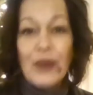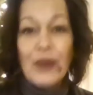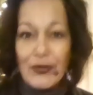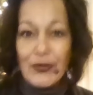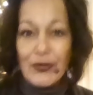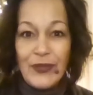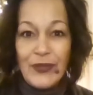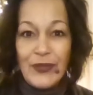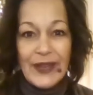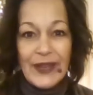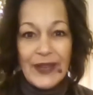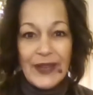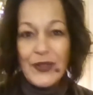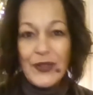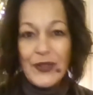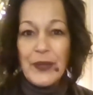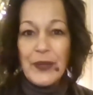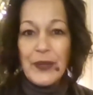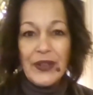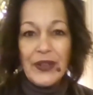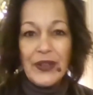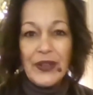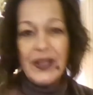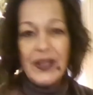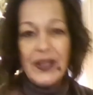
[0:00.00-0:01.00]

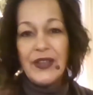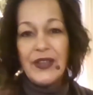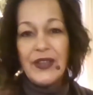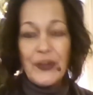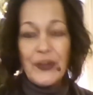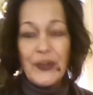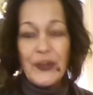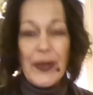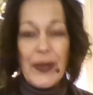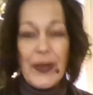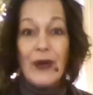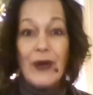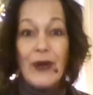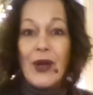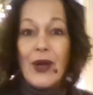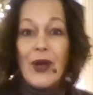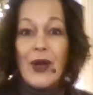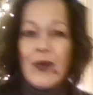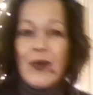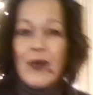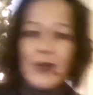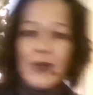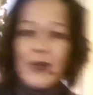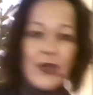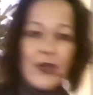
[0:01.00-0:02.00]
Flexibility is about
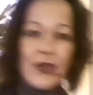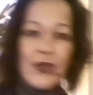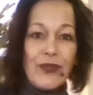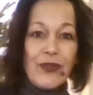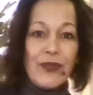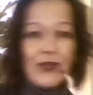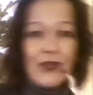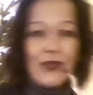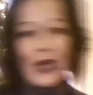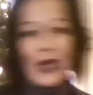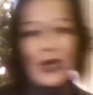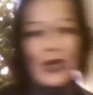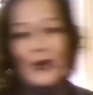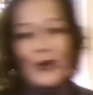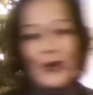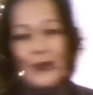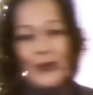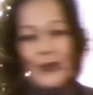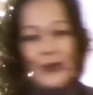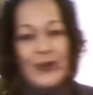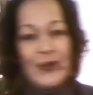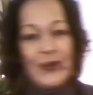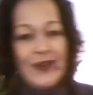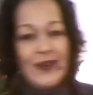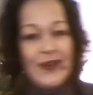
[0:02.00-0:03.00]
going with the flow,
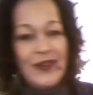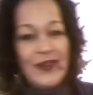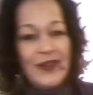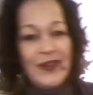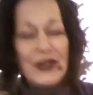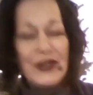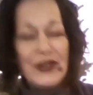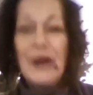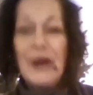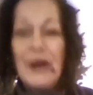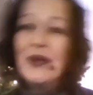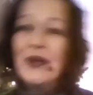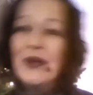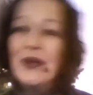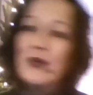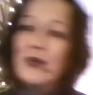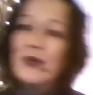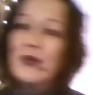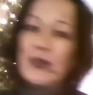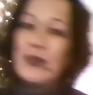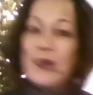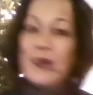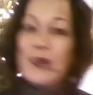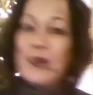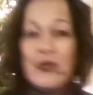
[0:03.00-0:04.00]
going with
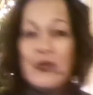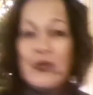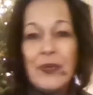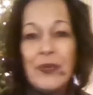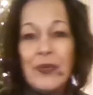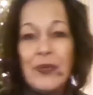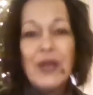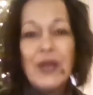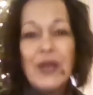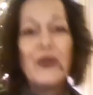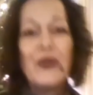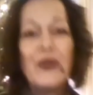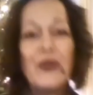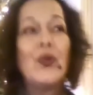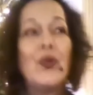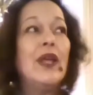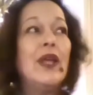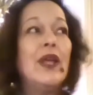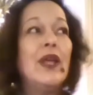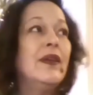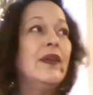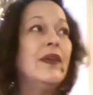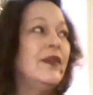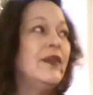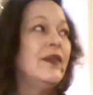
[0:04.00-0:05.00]
the movement of the
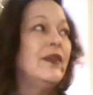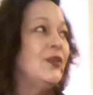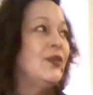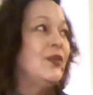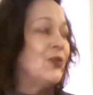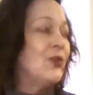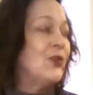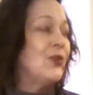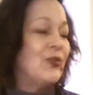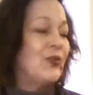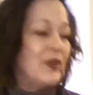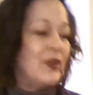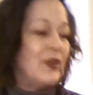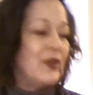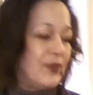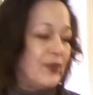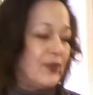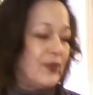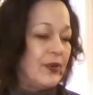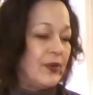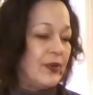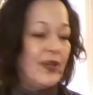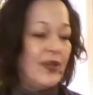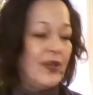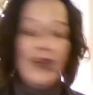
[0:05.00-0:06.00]
wind or the
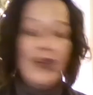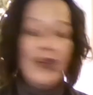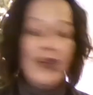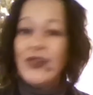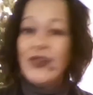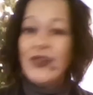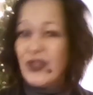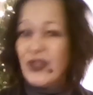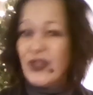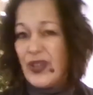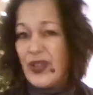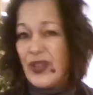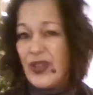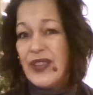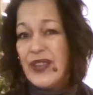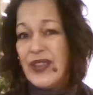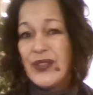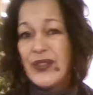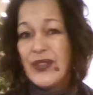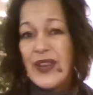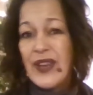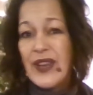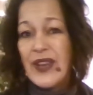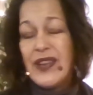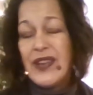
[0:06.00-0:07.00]
river. Surrender is
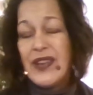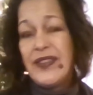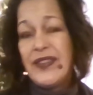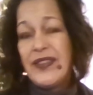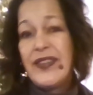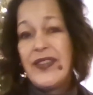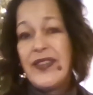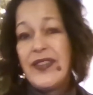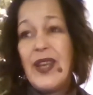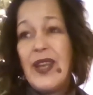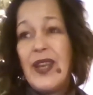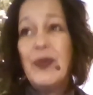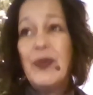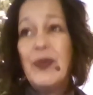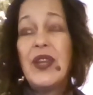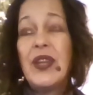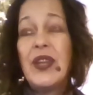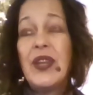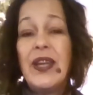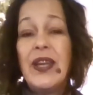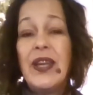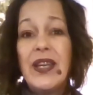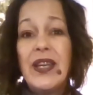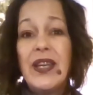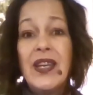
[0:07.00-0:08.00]
kind of the same
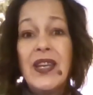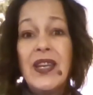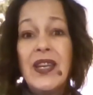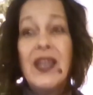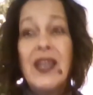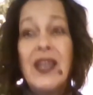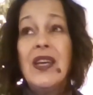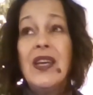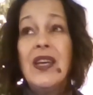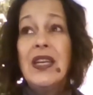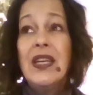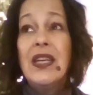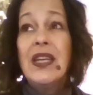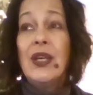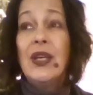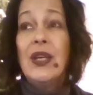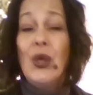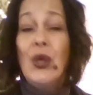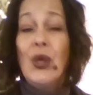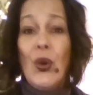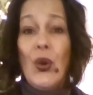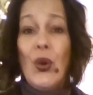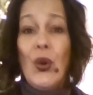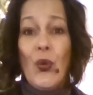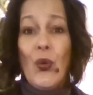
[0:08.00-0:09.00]
thing.
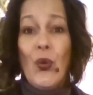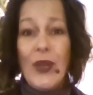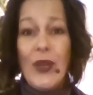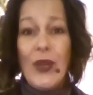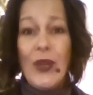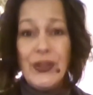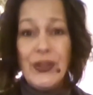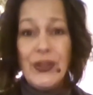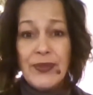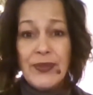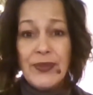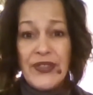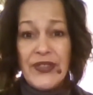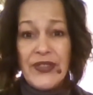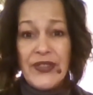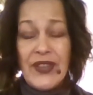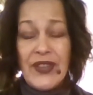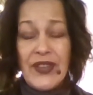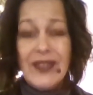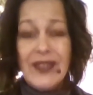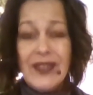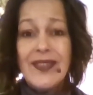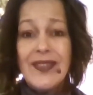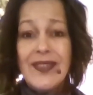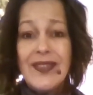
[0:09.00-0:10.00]
When you
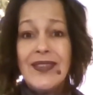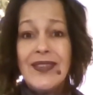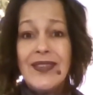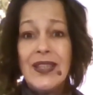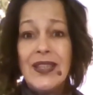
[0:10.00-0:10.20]
resist,